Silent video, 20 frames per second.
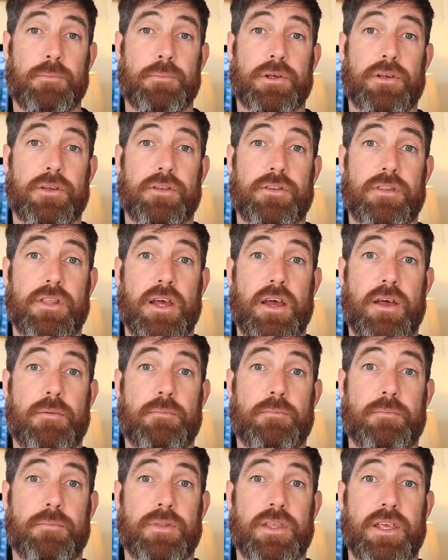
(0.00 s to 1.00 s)
because
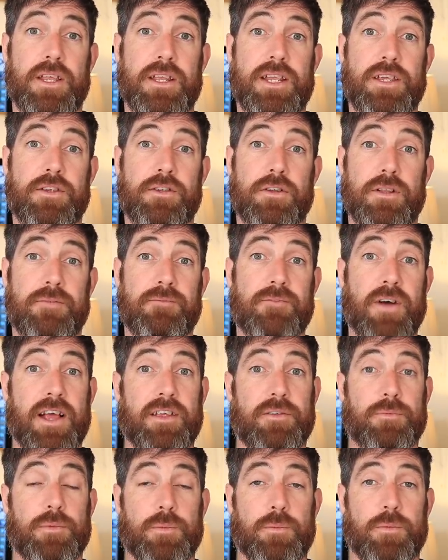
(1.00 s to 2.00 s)
the initial
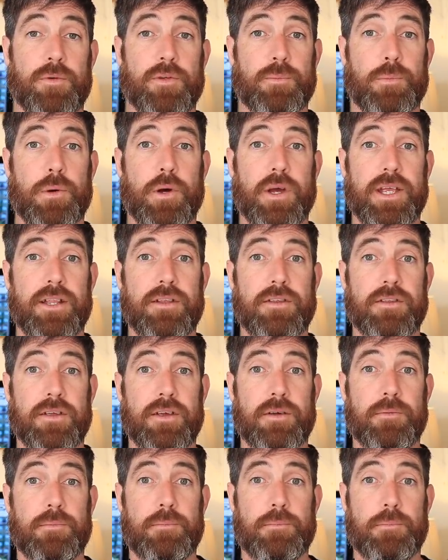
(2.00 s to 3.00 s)
investment was put
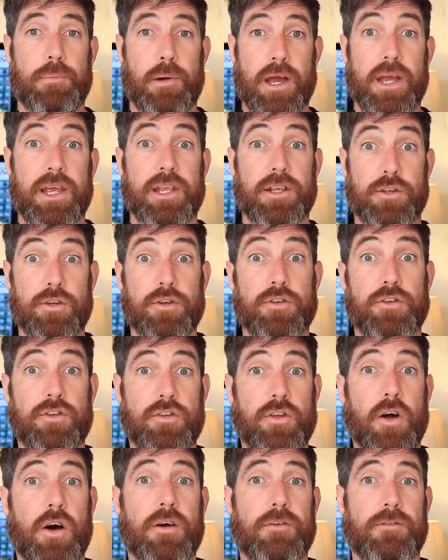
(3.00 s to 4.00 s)
into buying good
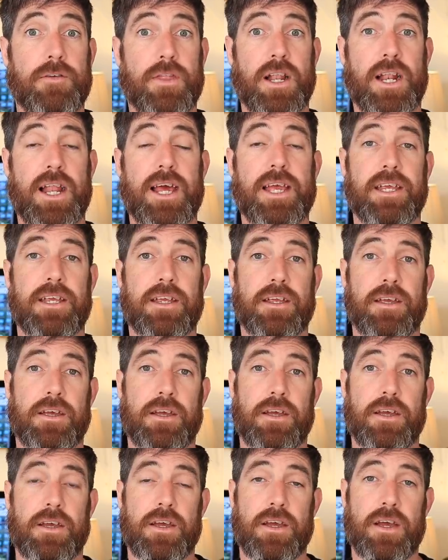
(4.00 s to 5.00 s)
stock for the lake,
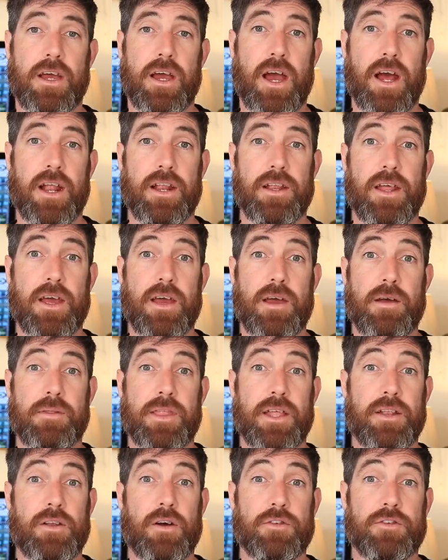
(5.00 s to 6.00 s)
and
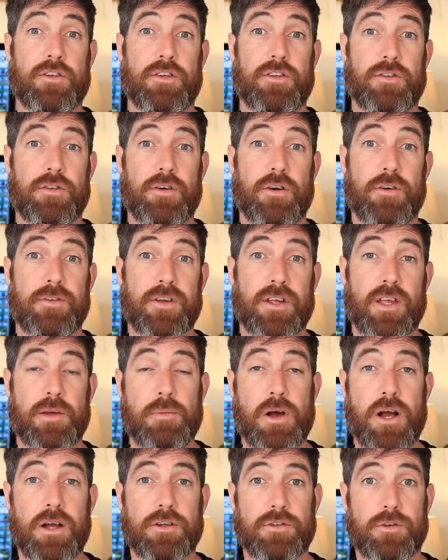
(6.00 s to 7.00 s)
they're not just sort of a
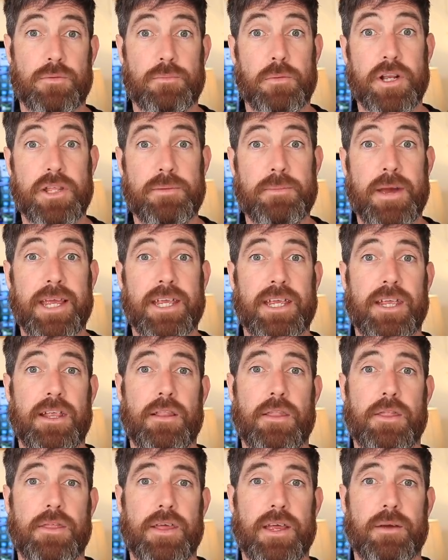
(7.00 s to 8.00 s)
commercial money
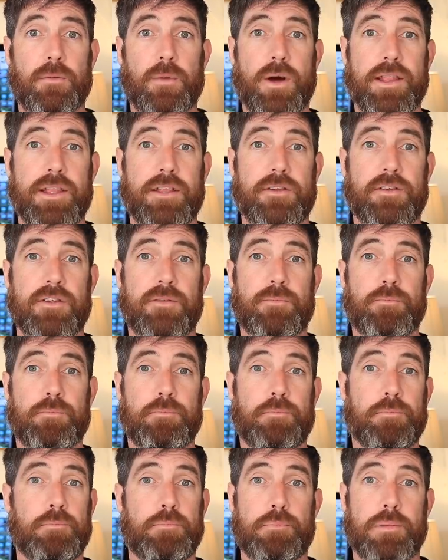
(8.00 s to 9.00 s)
making thing where they just
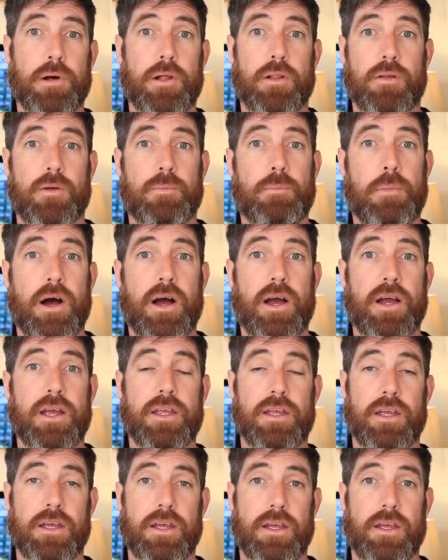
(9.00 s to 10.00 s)
bulk
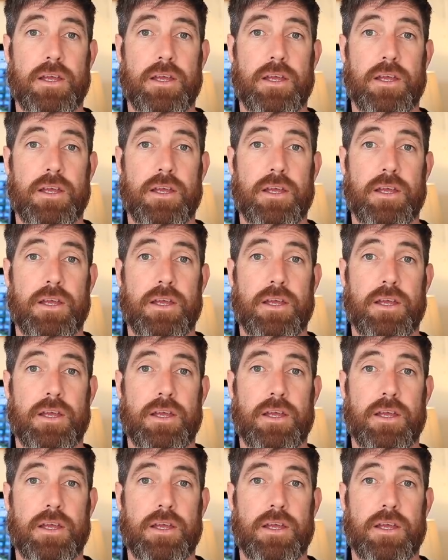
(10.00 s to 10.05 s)
buy